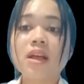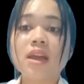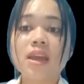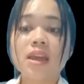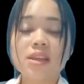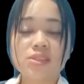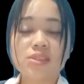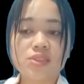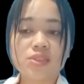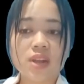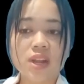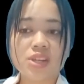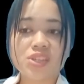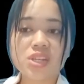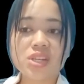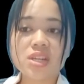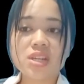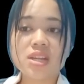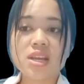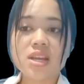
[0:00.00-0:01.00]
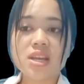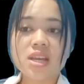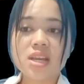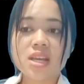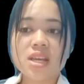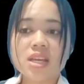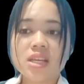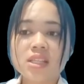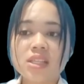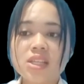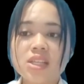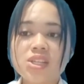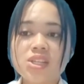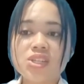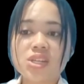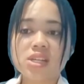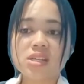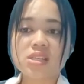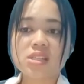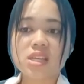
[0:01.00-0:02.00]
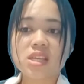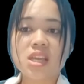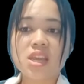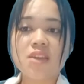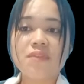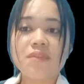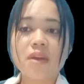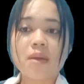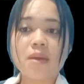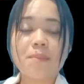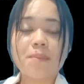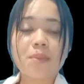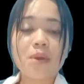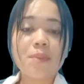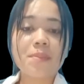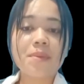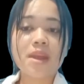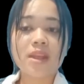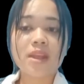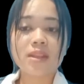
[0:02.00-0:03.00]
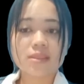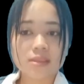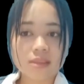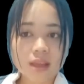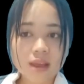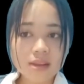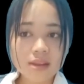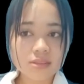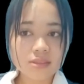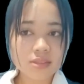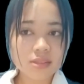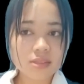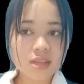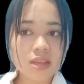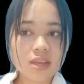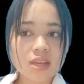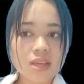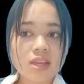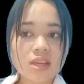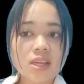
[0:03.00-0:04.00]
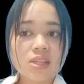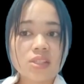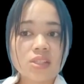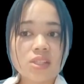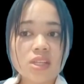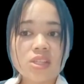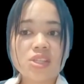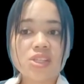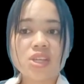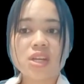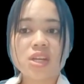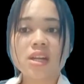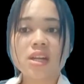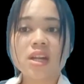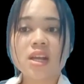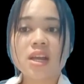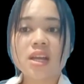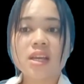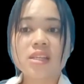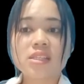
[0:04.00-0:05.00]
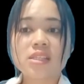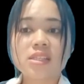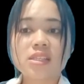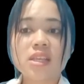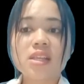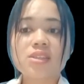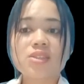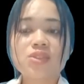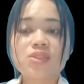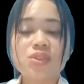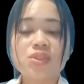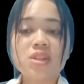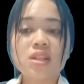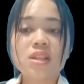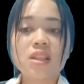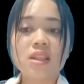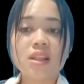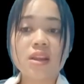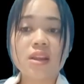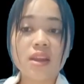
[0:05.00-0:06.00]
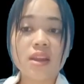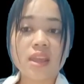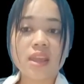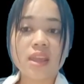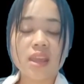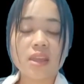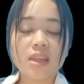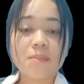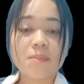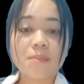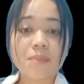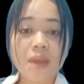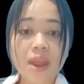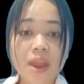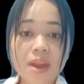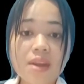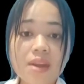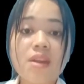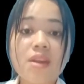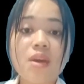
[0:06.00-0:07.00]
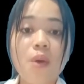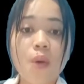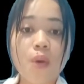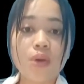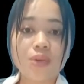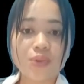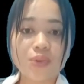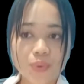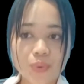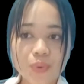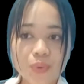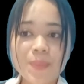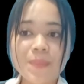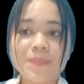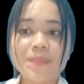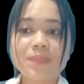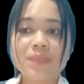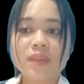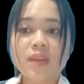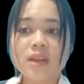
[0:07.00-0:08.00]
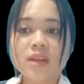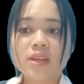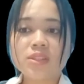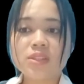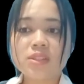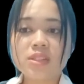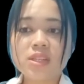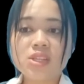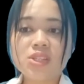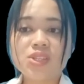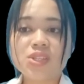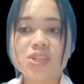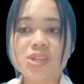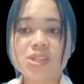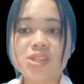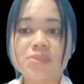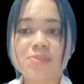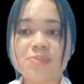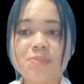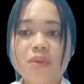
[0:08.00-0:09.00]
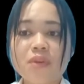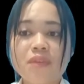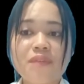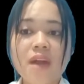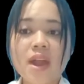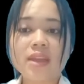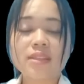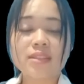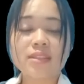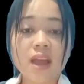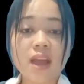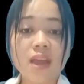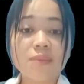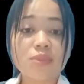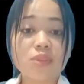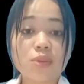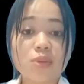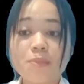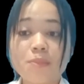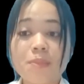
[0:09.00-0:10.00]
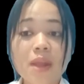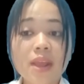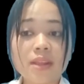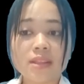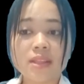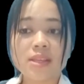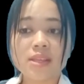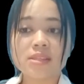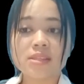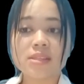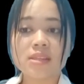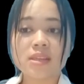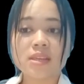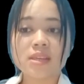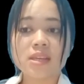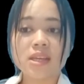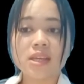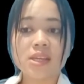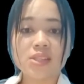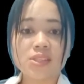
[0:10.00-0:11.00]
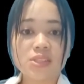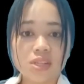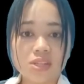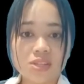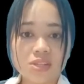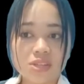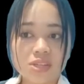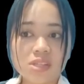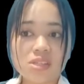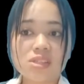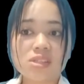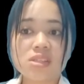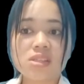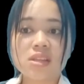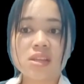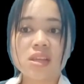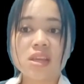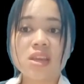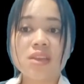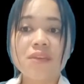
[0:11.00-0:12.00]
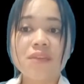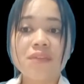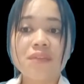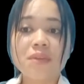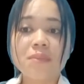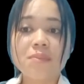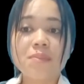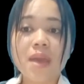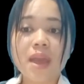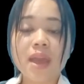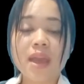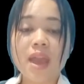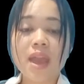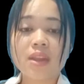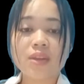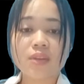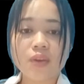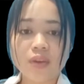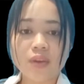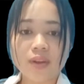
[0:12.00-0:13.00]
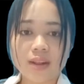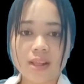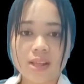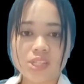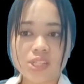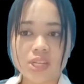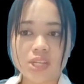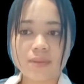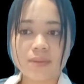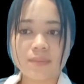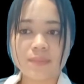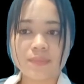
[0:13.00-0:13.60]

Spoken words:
instruction. Teachers give appropriate tasks. Teacher sets student learning in pair or group. Teachers provide time to practice. Teachers give feedback and correlation.